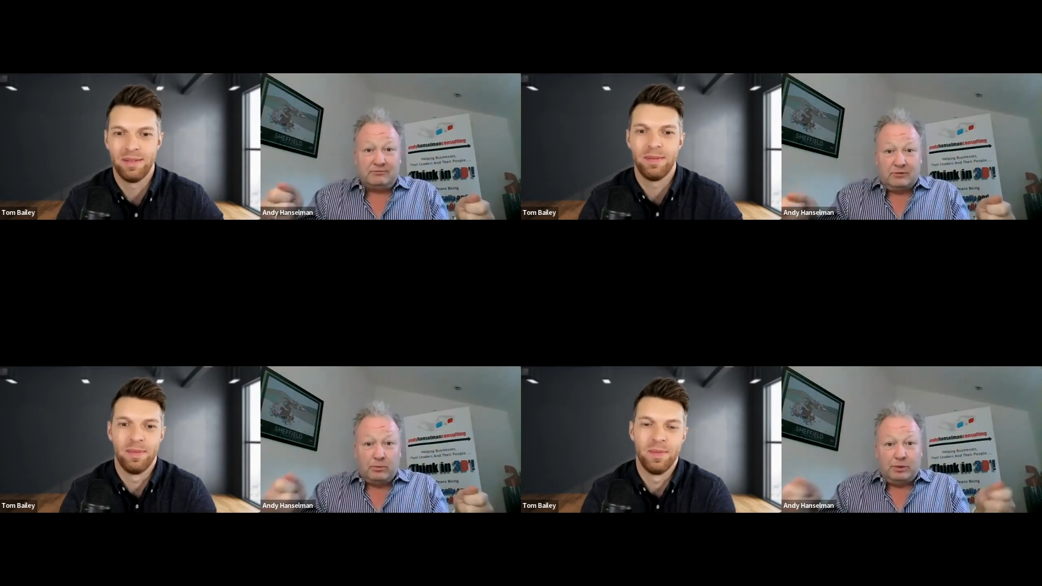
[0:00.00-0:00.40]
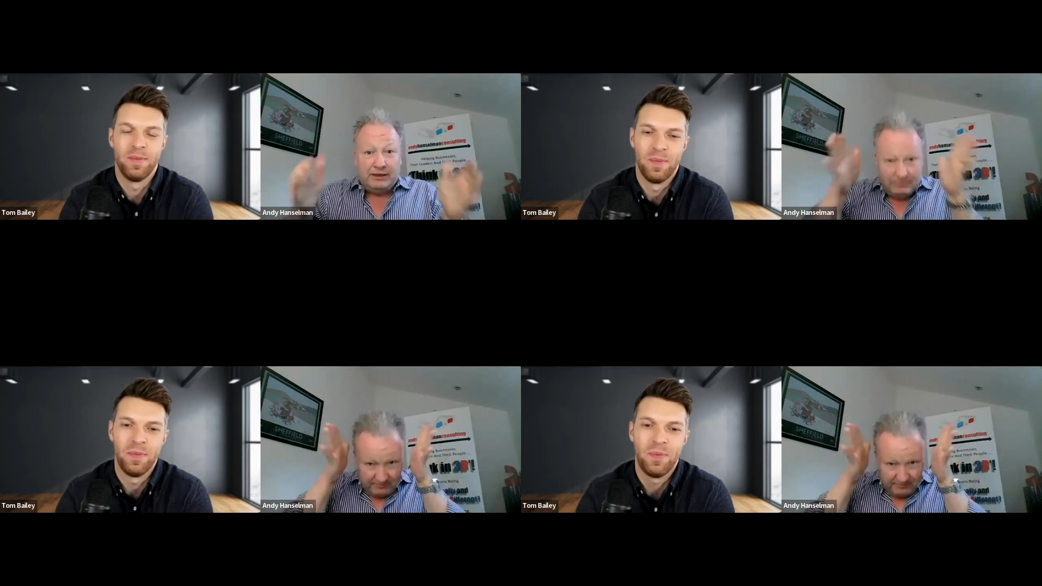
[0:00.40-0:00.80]
Speaker 1: complete
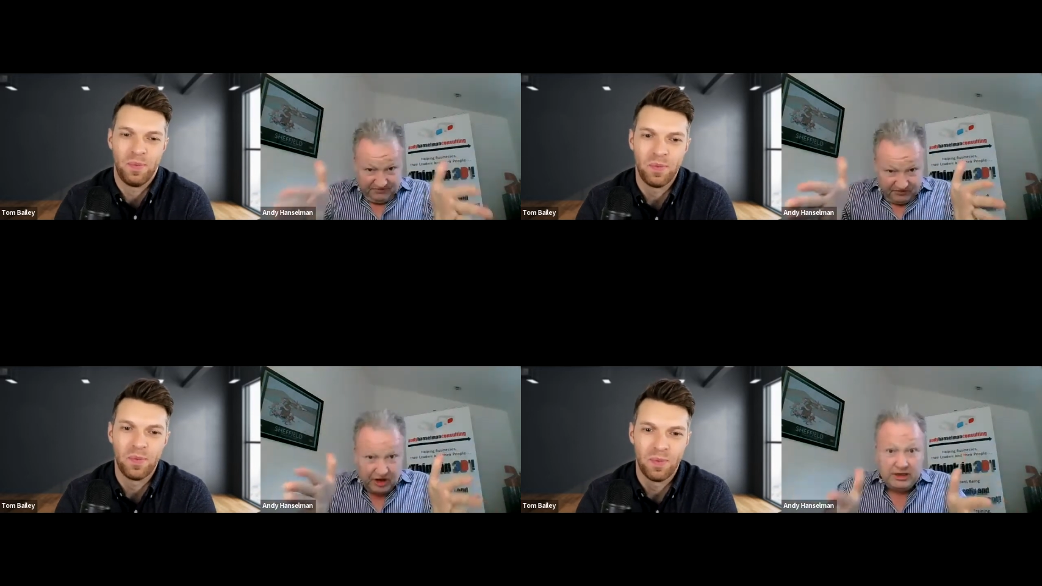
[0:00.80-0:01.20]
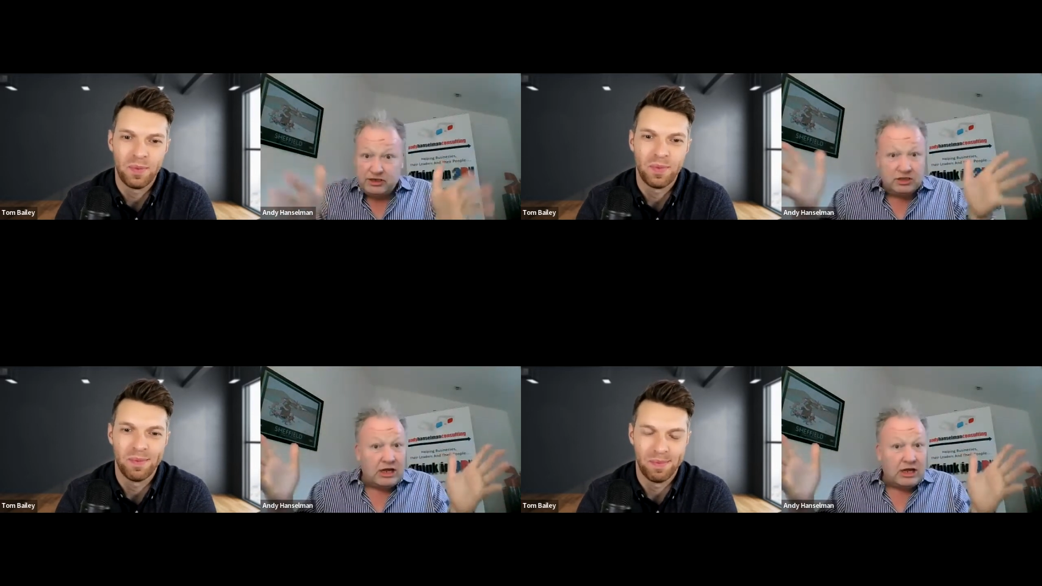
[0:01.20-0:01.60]
phrase
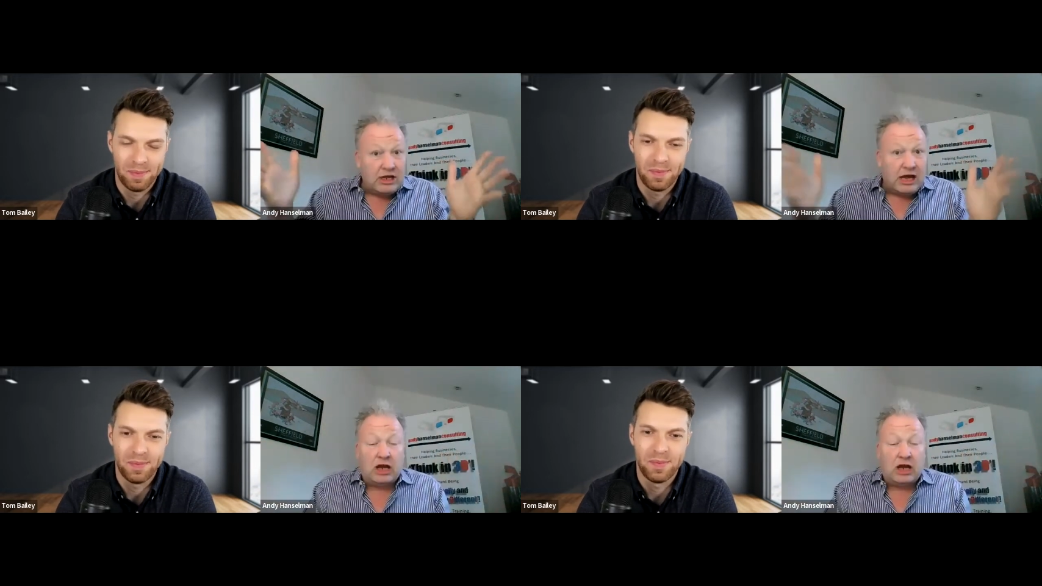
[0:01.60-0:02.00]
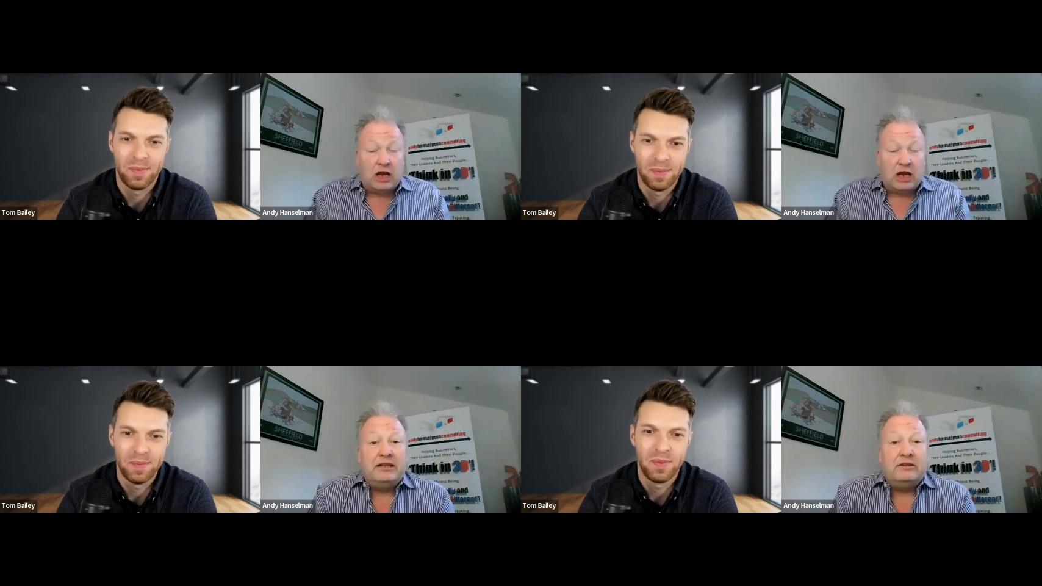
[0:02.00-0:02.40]
and
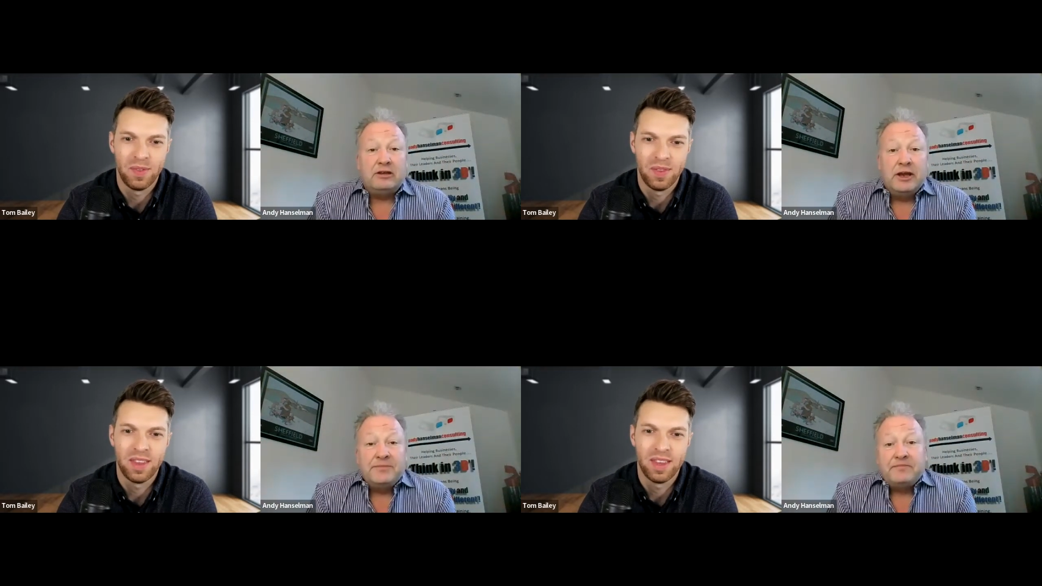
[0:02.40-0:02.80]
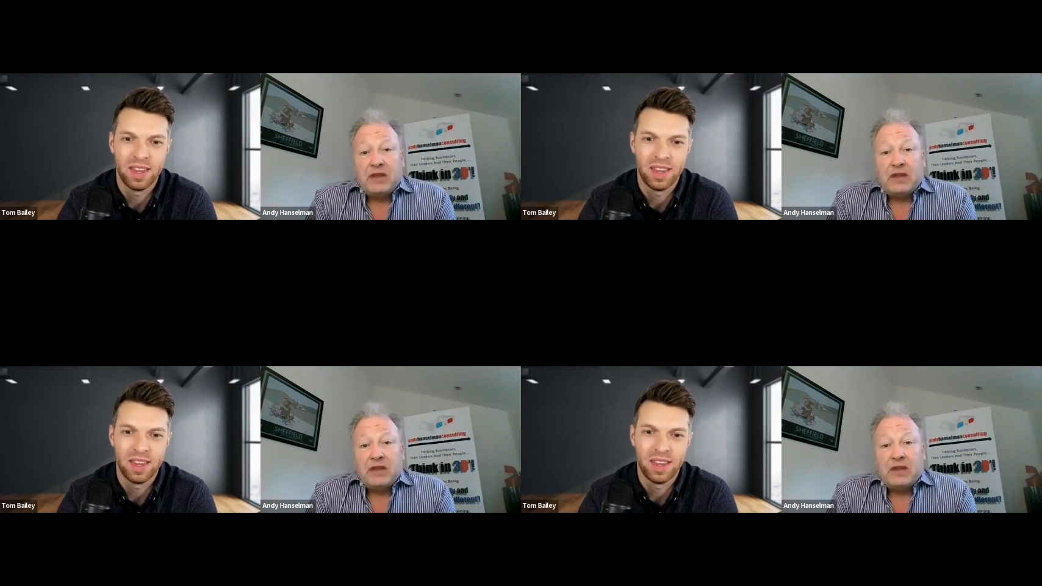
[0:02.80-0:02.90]
couldn't present.